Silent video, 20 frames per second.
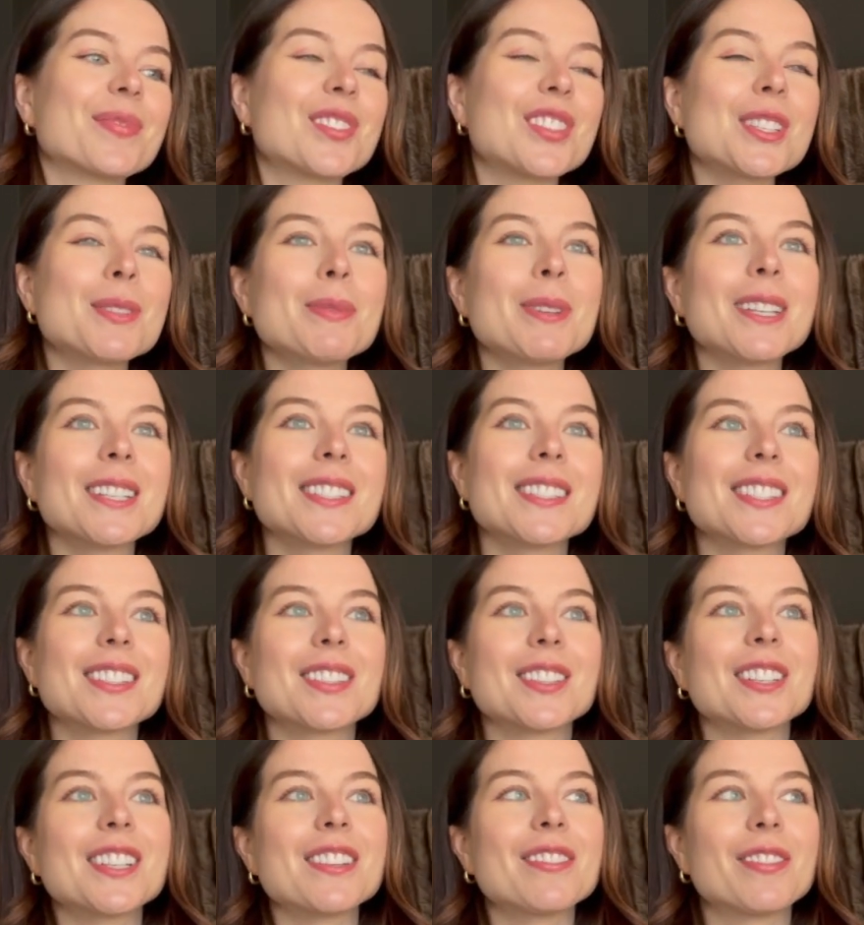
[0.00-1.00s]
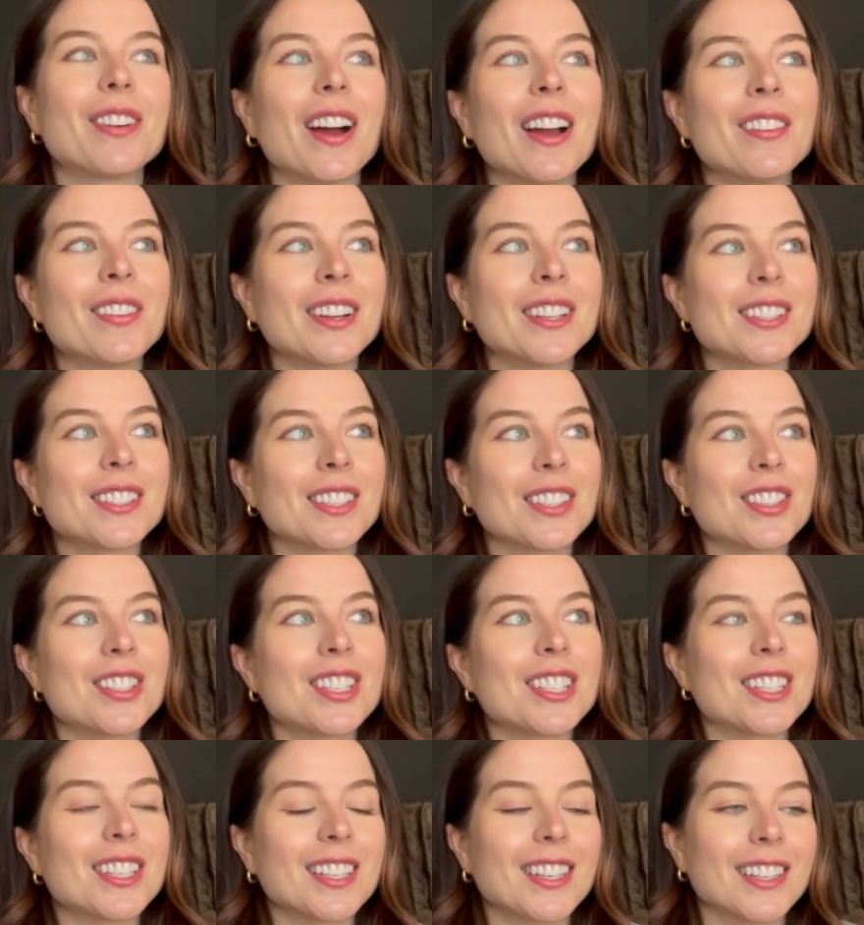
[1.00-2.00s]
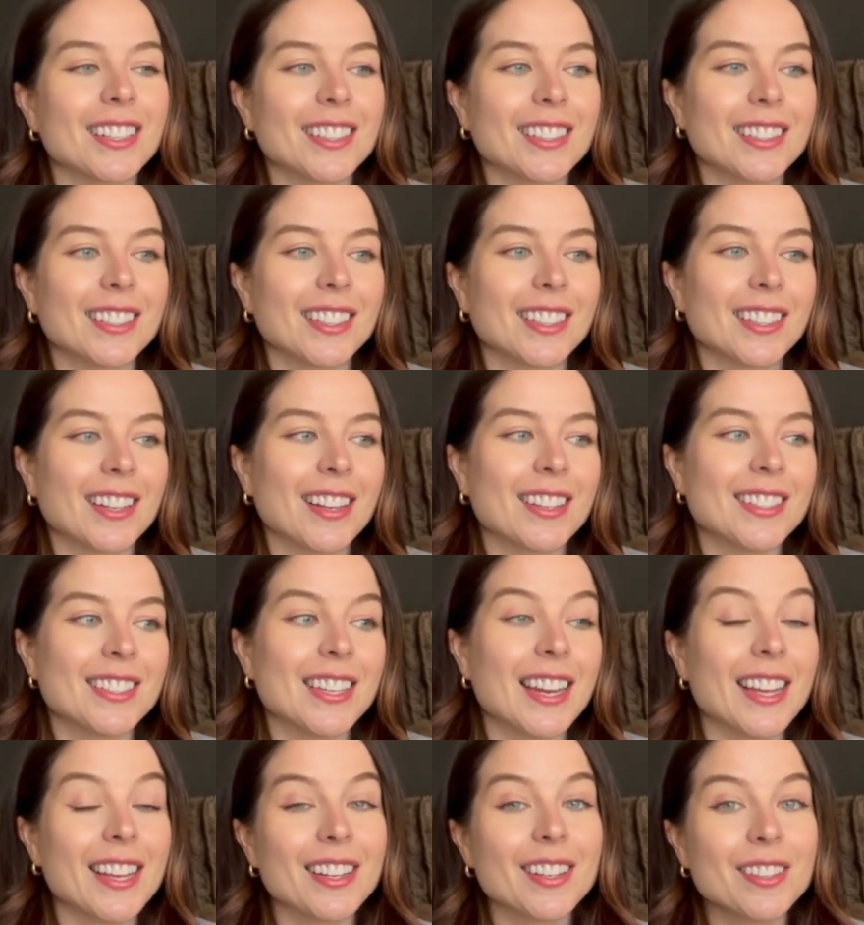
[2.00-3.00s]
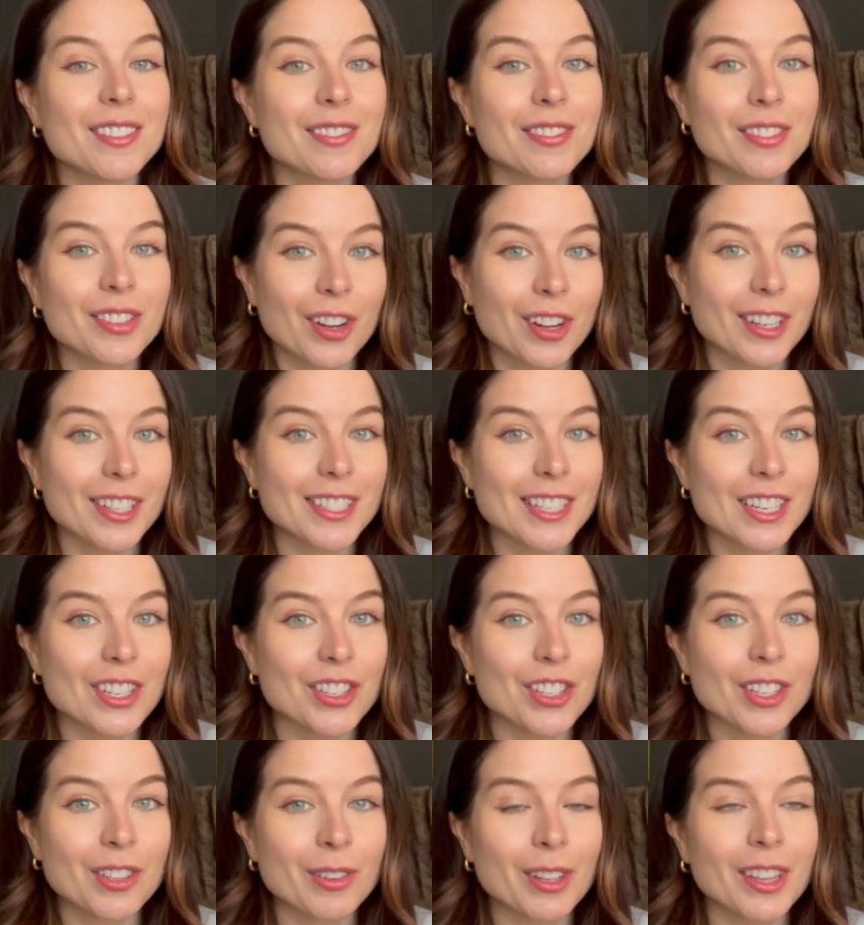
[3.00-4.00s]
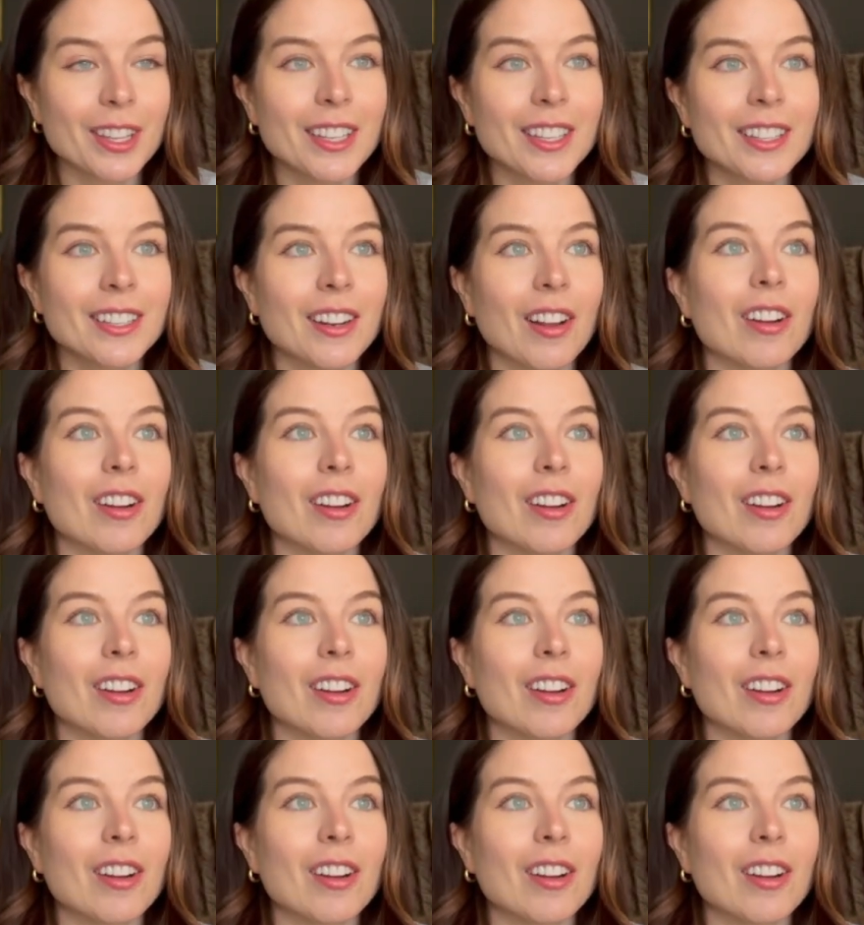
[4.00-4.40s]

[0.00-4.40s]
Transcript: Just because 35 has such a negative connotation with it.